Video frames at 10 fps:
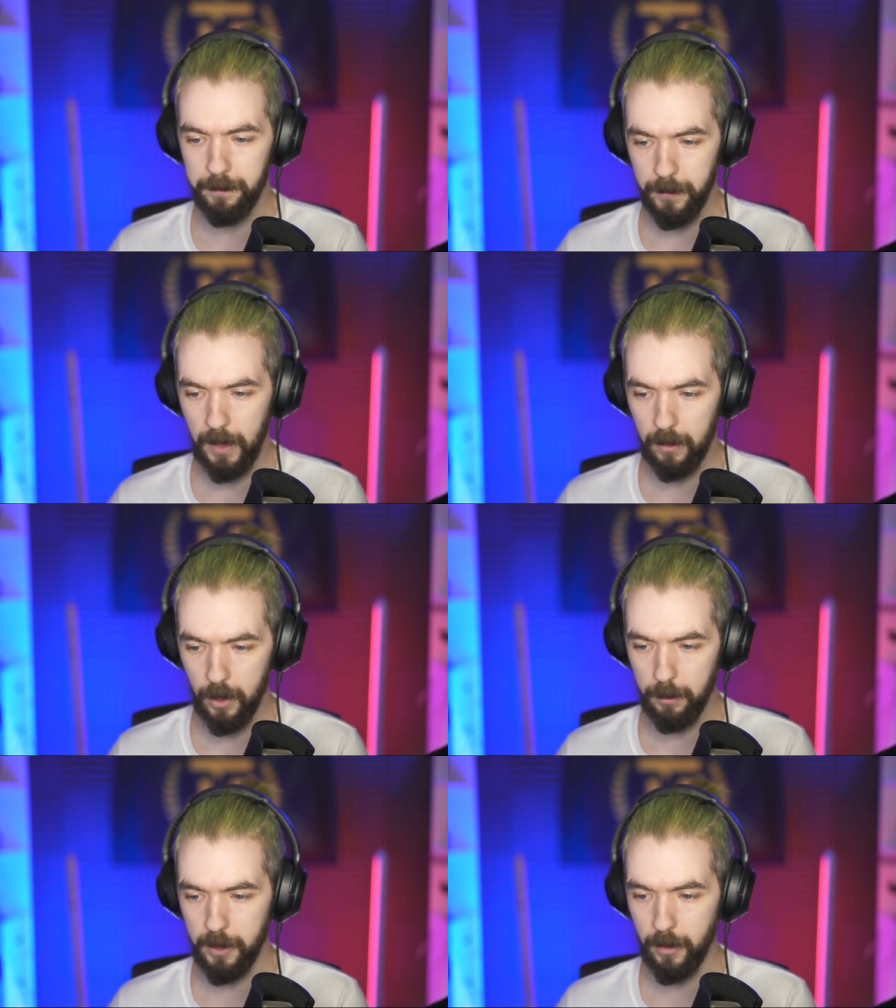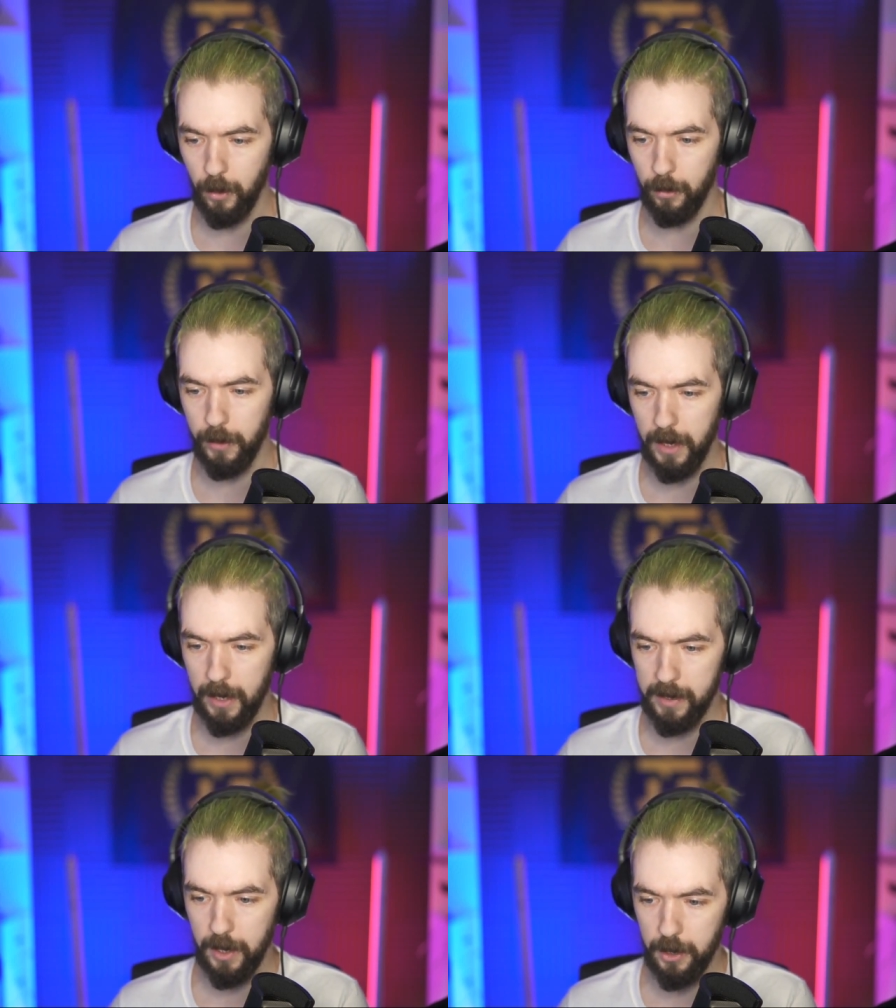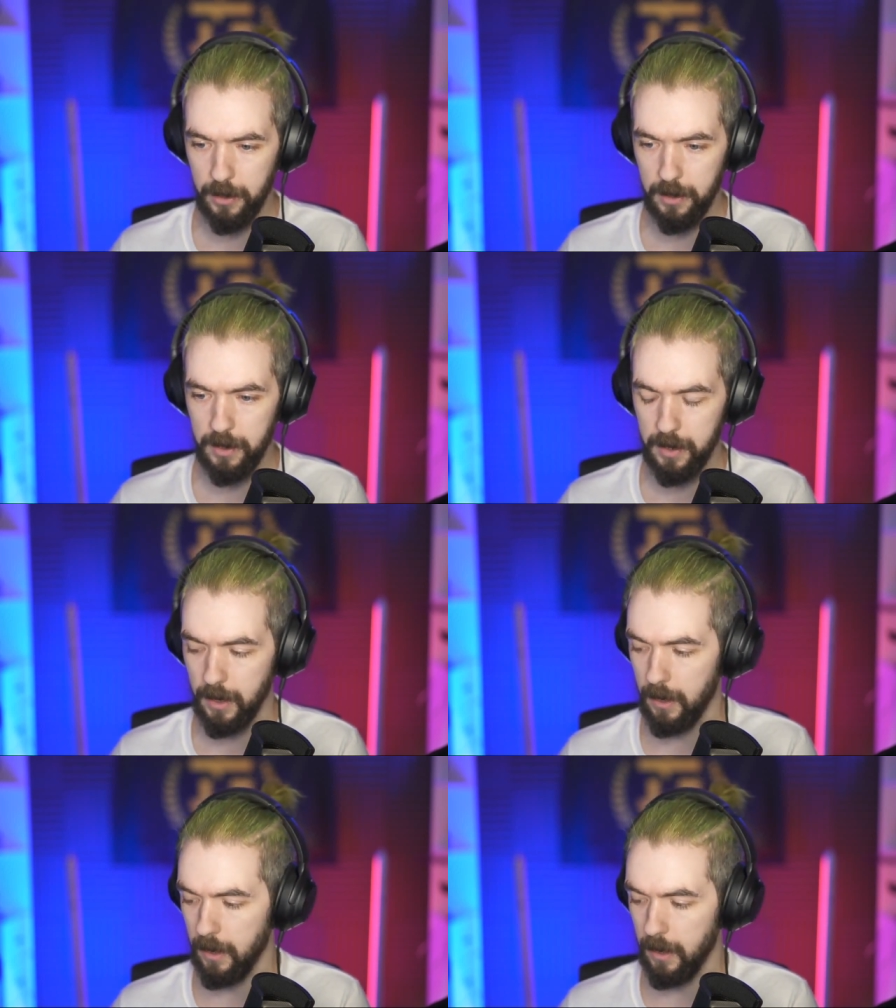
They'll come to their own realizations